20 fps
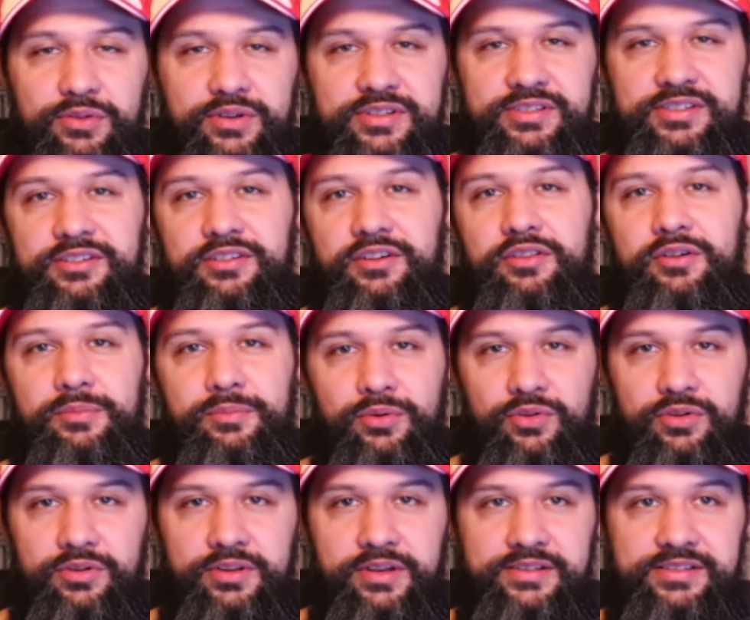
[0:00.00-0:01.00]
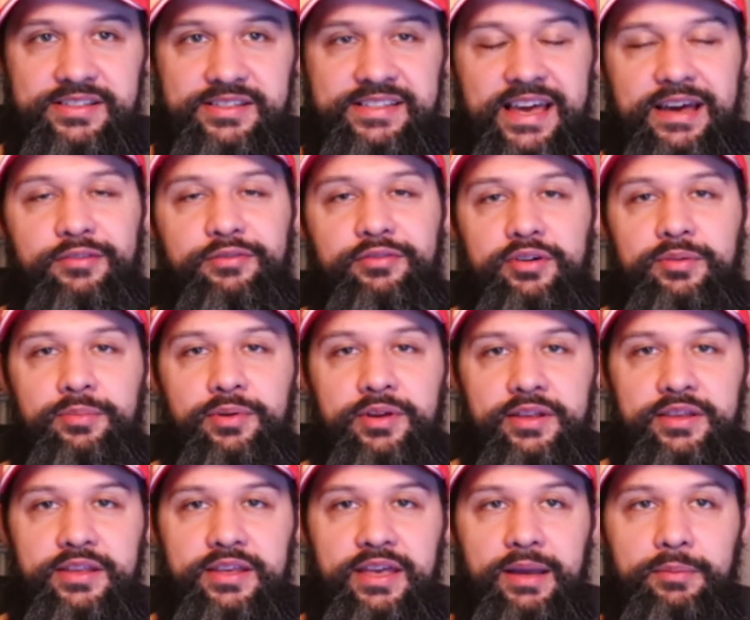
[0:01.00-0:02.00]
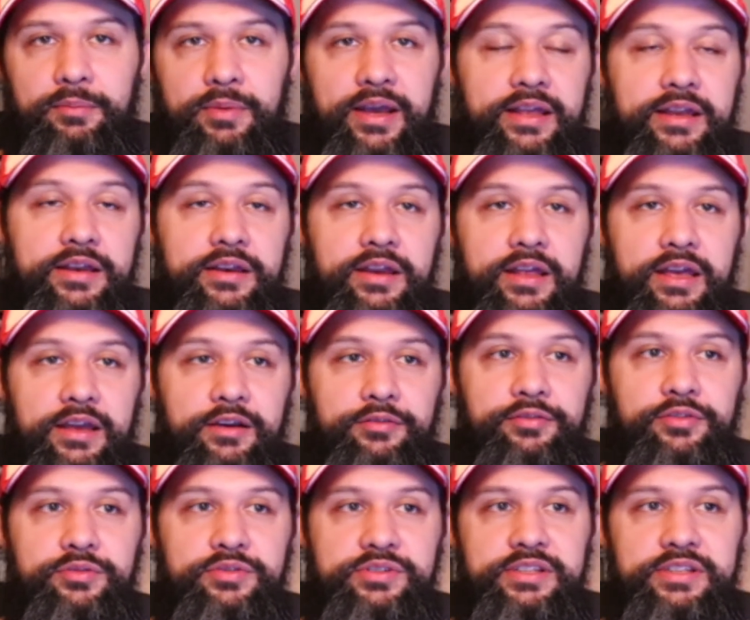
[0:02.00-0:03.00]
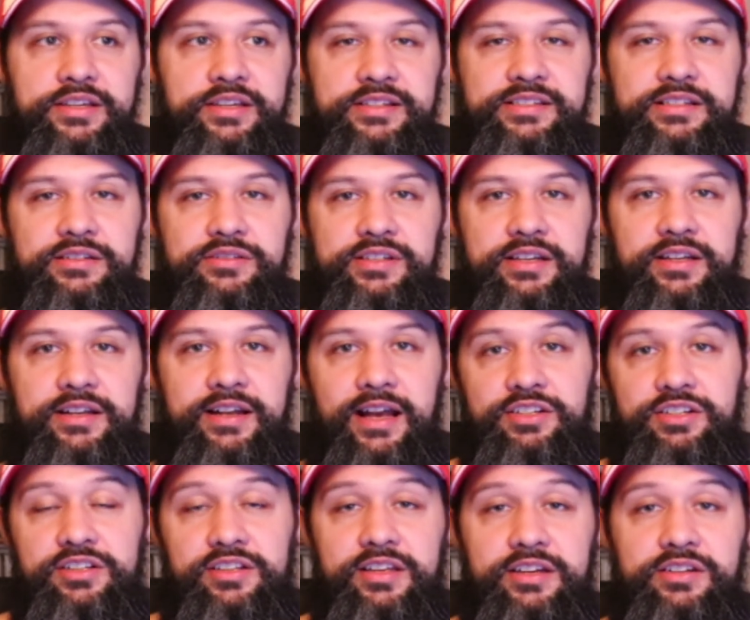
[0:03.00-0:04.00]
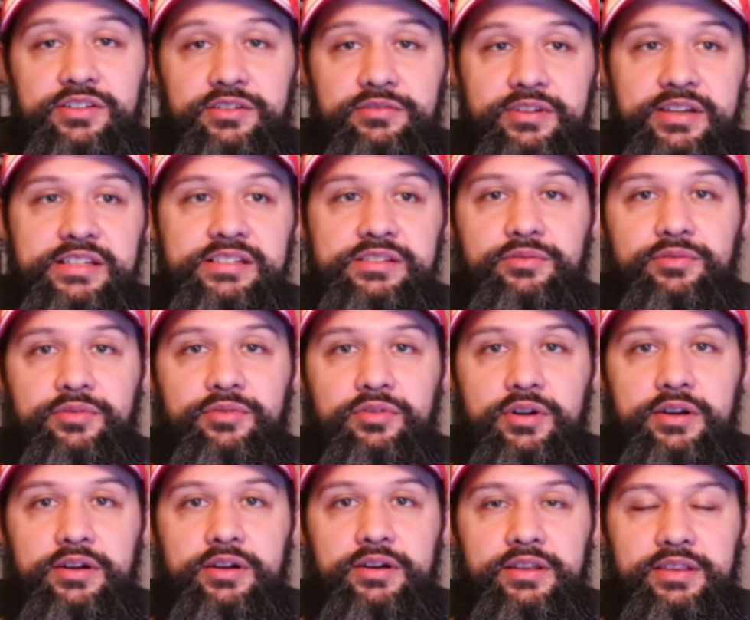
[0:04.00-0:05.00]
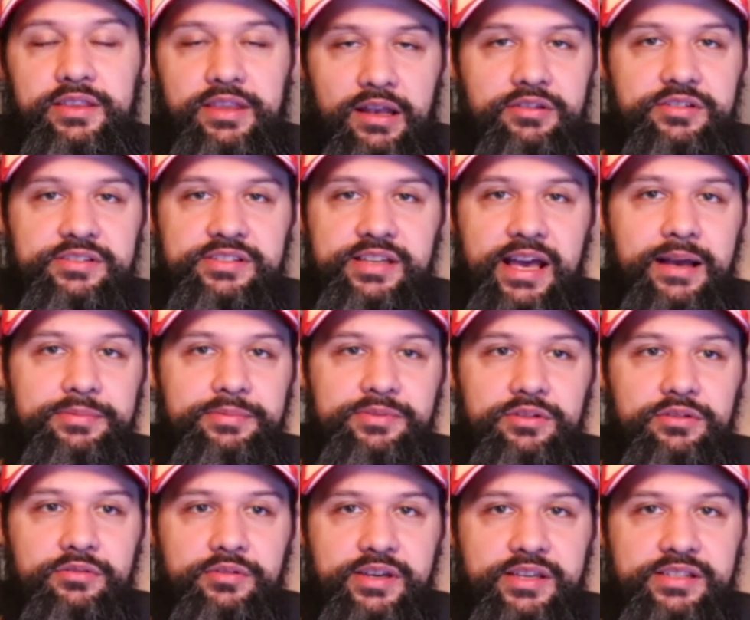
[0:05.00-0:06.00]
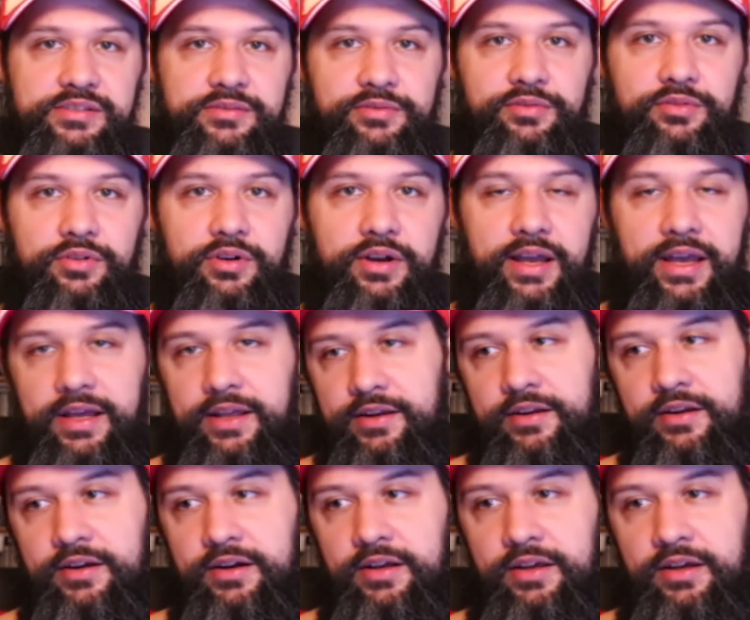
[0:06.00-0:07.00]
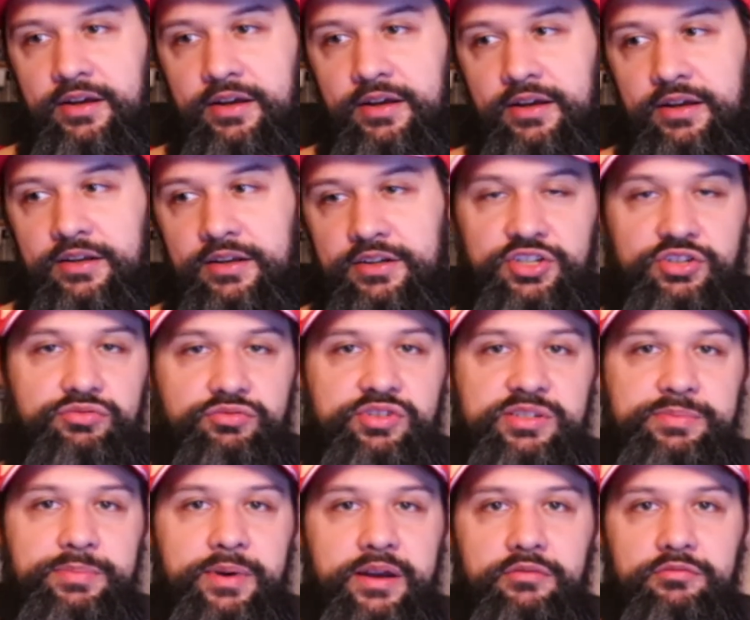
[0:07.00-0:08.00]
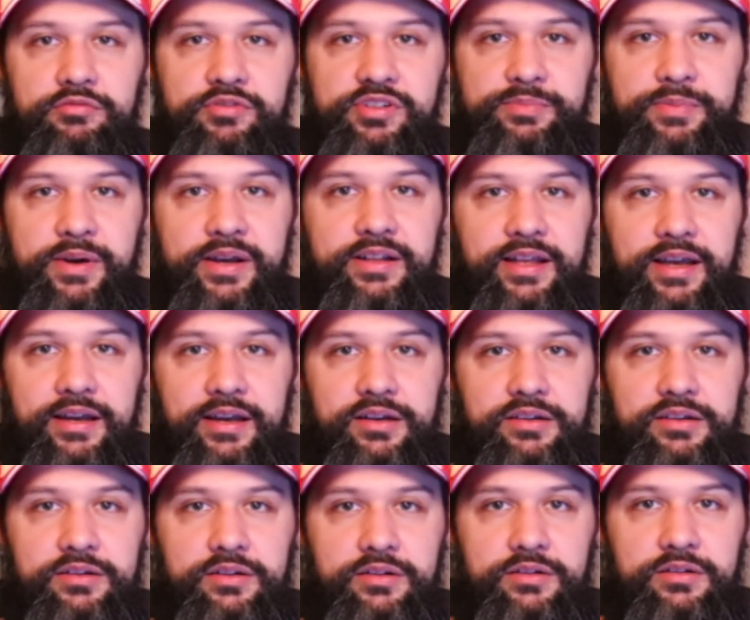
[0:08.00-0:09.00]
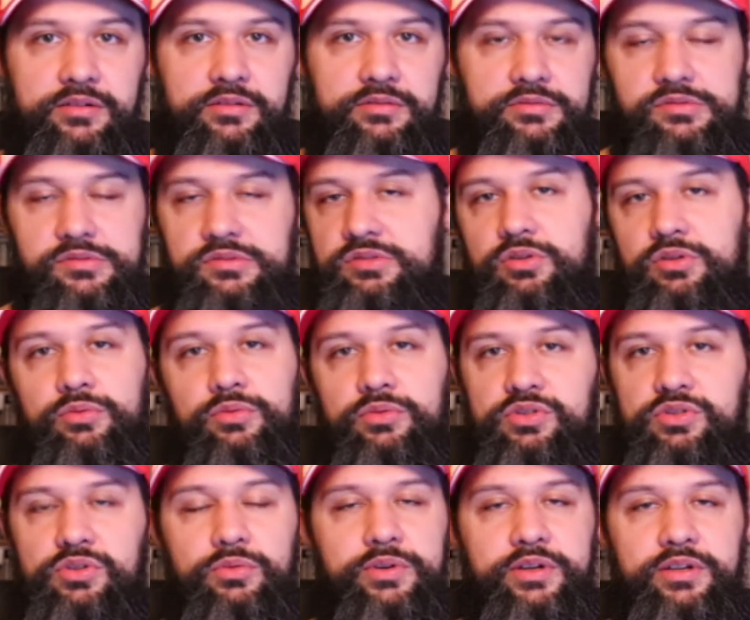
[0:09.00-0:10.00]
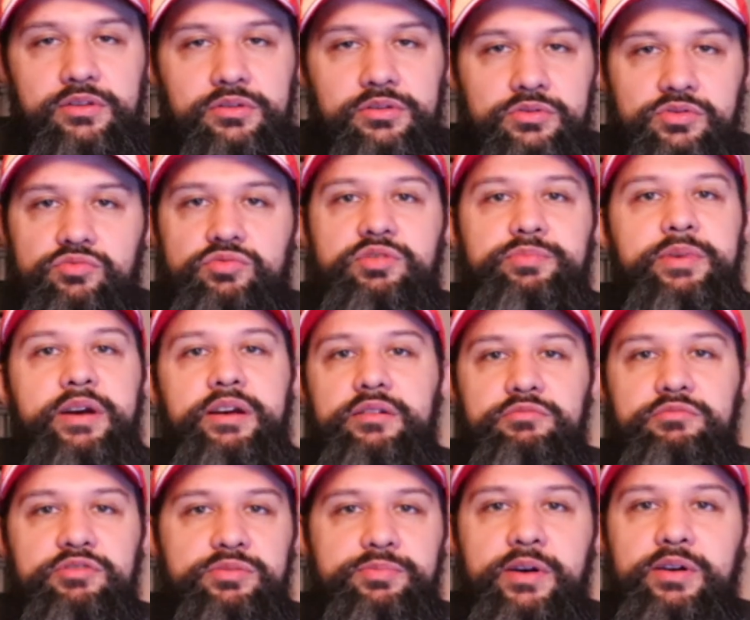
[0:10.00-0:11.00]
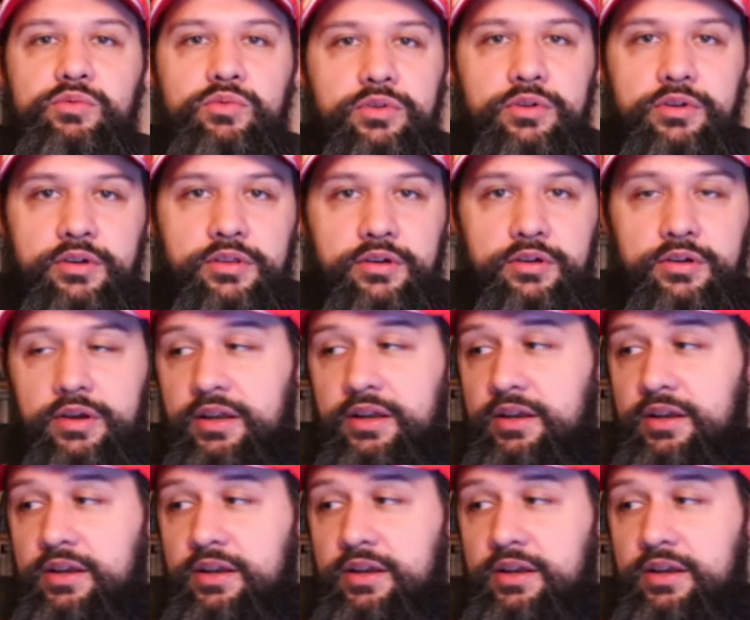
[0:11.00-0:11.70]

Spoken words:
on other important things. Let's have fun playing the game. And if you see that Nintendo's taking action, there's a reason for it. There is an absolute reason for it, and just respect that. So all we can do is respect one another. And